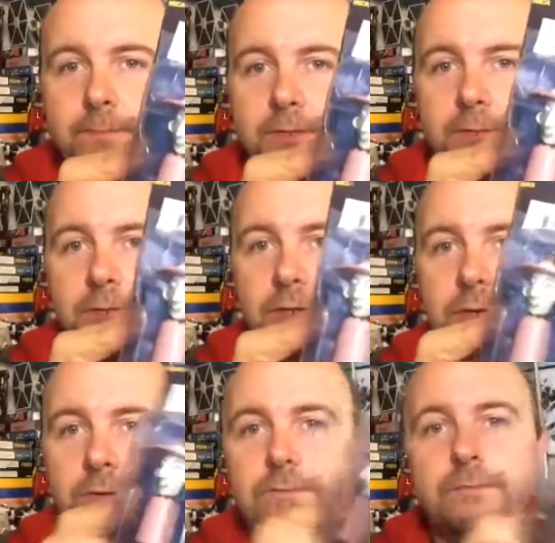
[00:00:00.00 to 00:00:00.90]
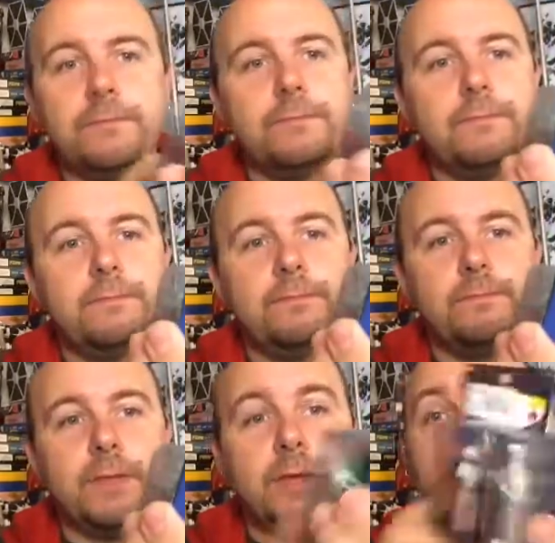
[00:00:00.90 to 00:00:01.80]
These are pretty cute.
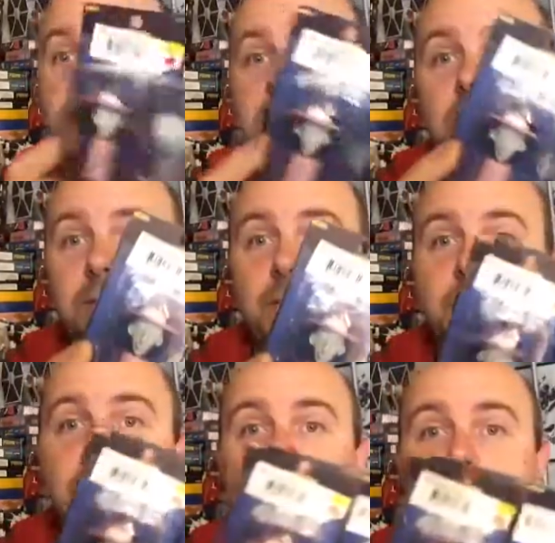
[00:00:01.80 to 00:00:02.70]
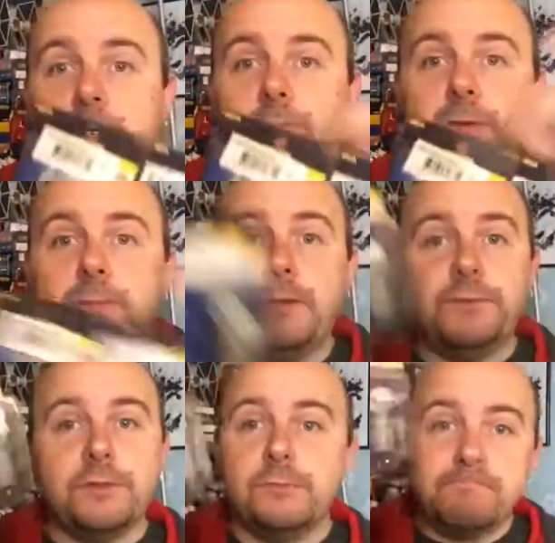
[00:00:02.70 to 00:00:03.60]
Again, stay in the packet, so just going to put a pin
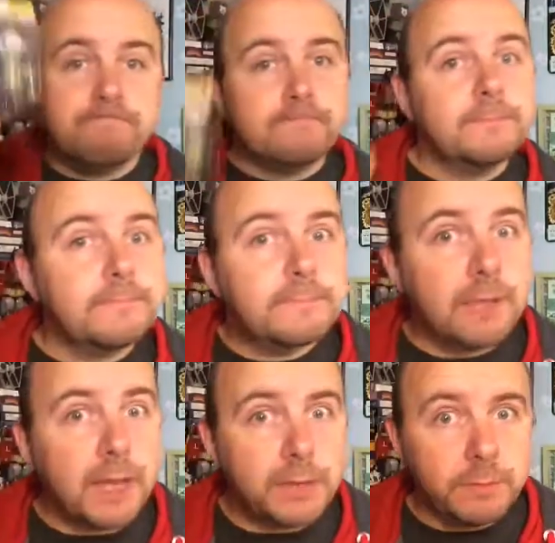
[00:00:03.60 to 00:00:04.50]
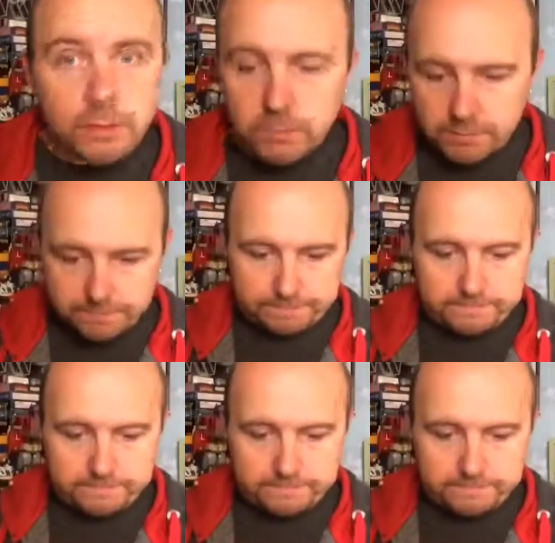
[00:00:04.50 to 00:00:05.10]
for them, hang them on the wall.